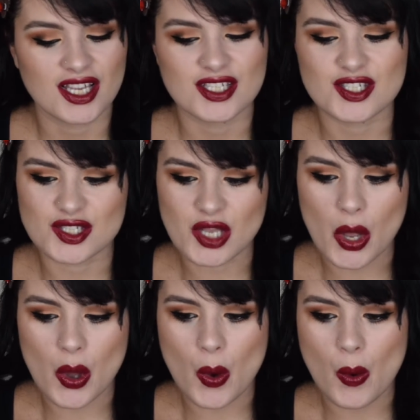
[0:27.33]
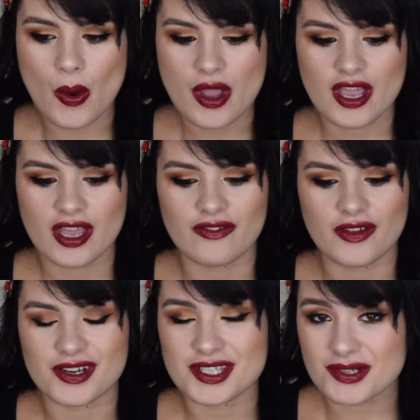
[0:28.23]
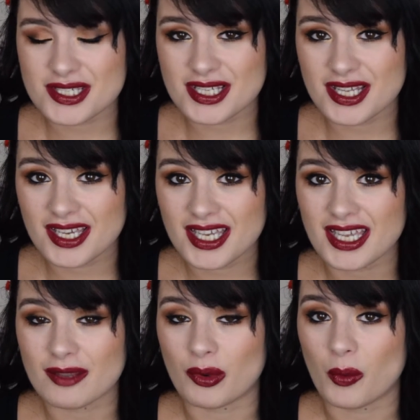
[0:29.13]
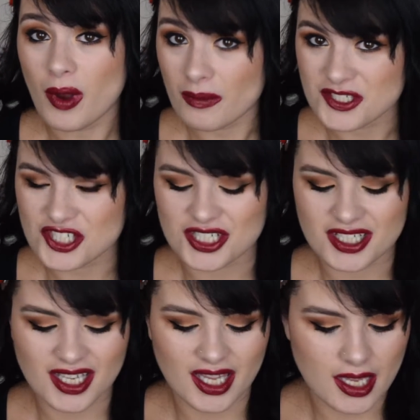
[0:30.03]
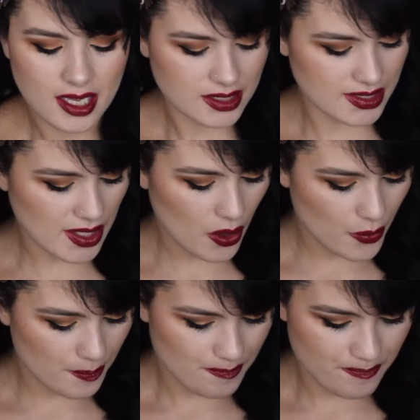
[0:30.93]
So if you're interested, keep on watching. So